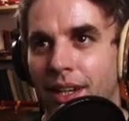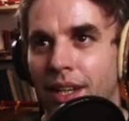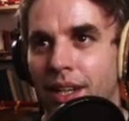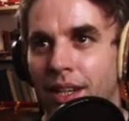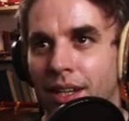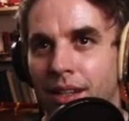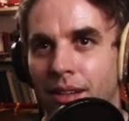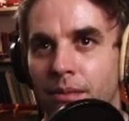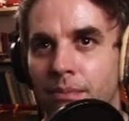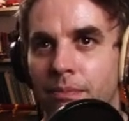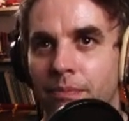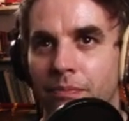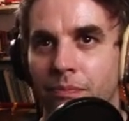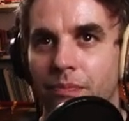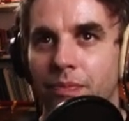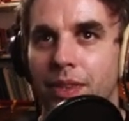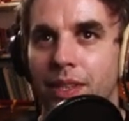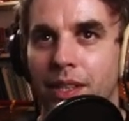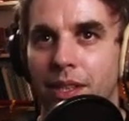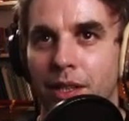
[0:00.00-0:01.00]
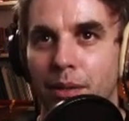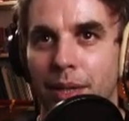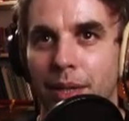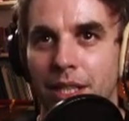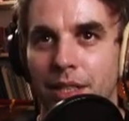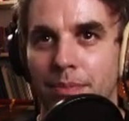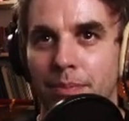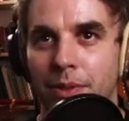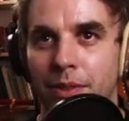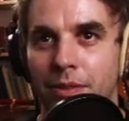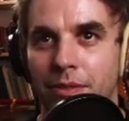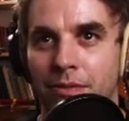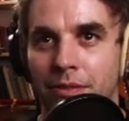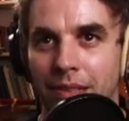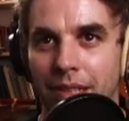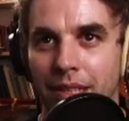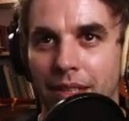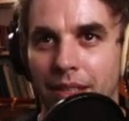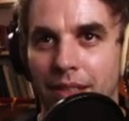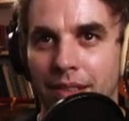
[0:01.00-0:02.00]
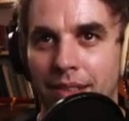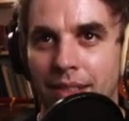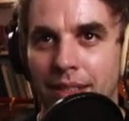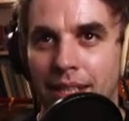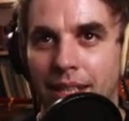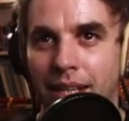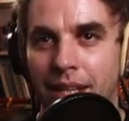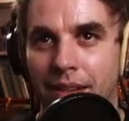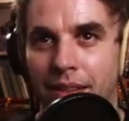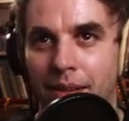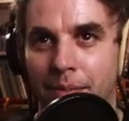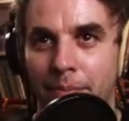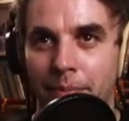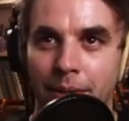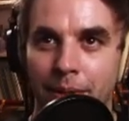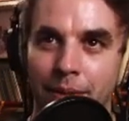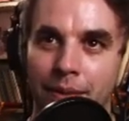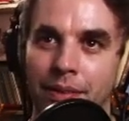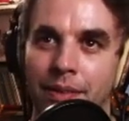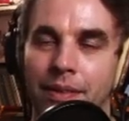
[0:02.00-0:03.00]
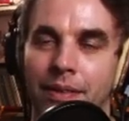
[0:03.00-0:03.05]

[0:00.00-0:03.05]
um, your best move is to kick them.